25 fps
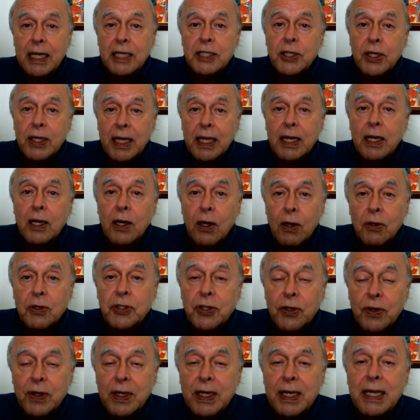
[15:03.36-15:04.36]
as you get
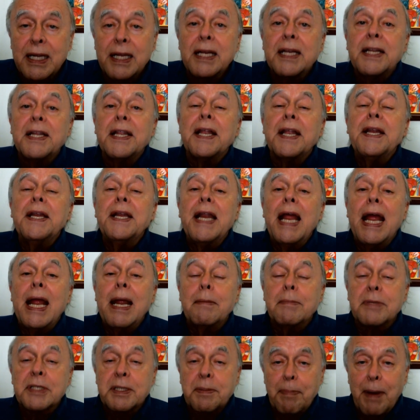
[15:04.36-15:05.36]
closer in, the
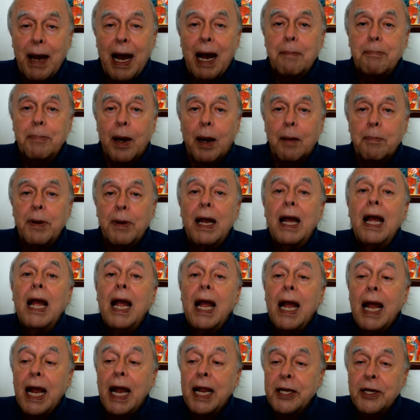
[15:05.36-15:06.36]
names pop up,
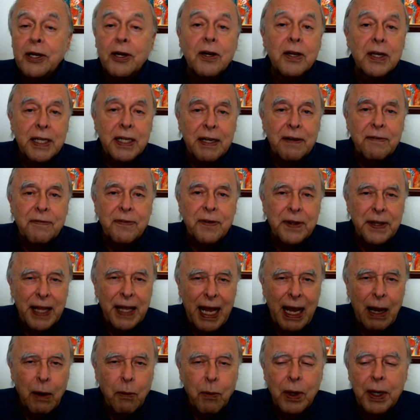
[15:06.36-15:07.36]
and you're looking for
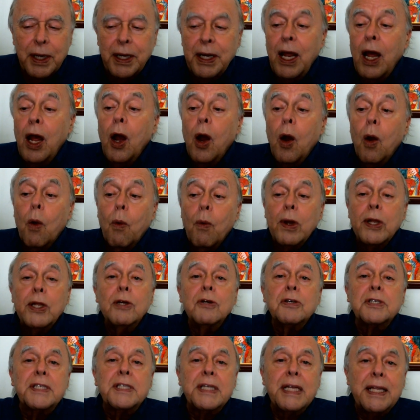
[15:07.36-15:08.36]
that one. Well,
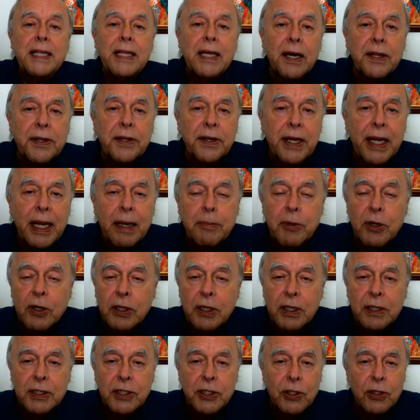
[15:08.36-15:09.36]
you'll see the other
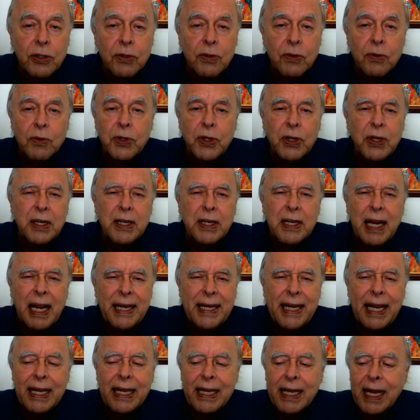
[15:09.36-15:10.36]
neighborhoods too. You can
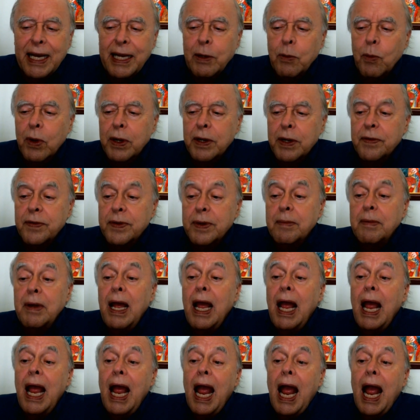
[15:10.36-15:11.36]
take any one of them,
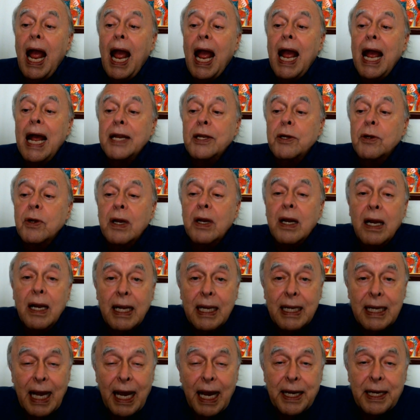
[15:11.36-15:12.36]
and you
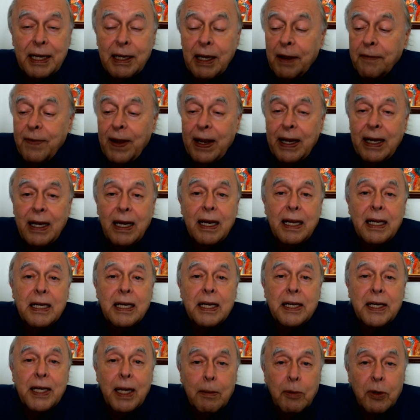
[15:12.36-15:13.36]
click on it. If I
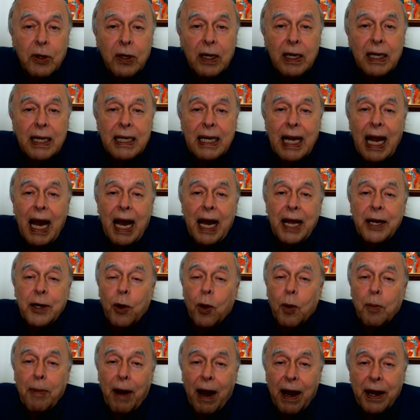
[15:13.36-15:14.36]
double click on
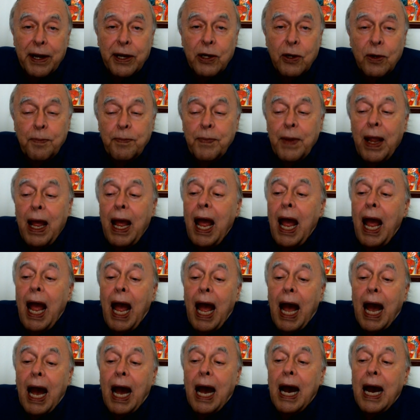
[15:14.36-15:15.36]
El Barrio,
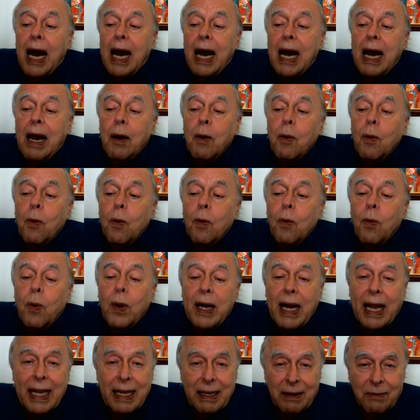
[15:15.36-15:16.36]

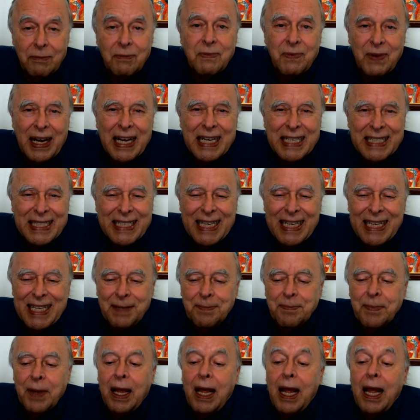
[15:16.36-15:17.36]
when I see
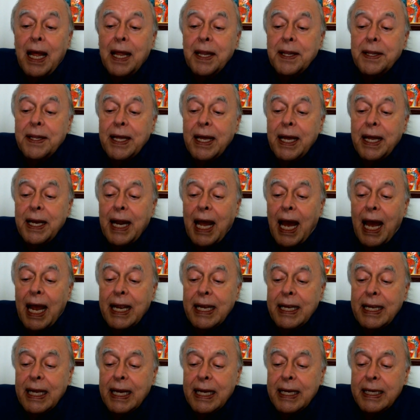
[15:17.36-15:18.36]
it, then I
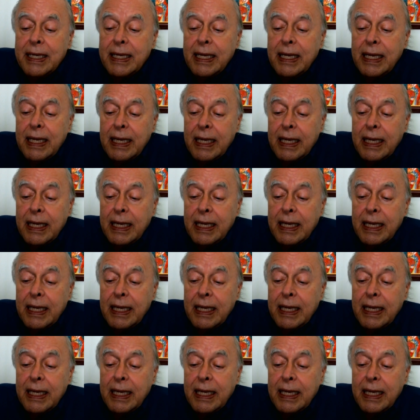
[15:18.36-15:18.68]
get,